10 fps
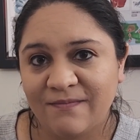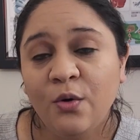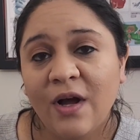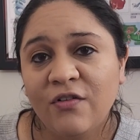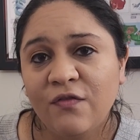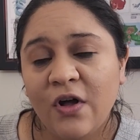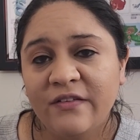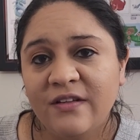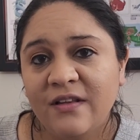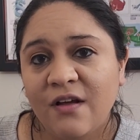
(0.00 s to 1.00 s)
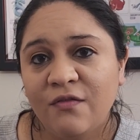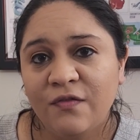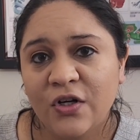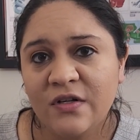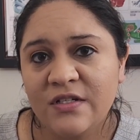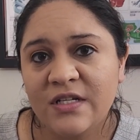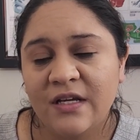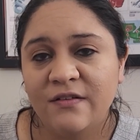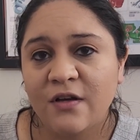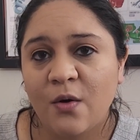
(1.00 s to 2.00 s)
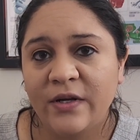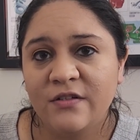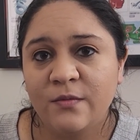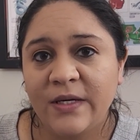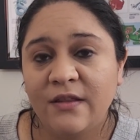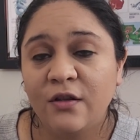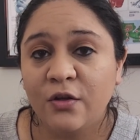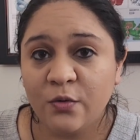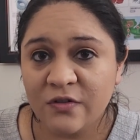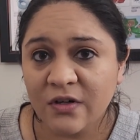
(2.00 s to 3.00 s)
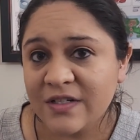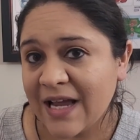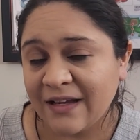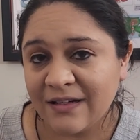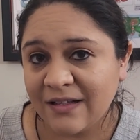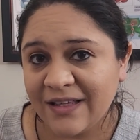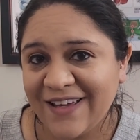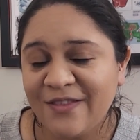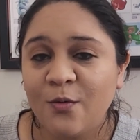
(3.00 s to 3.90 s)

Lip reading: Whoever falls in love first is going to be the loser, technically.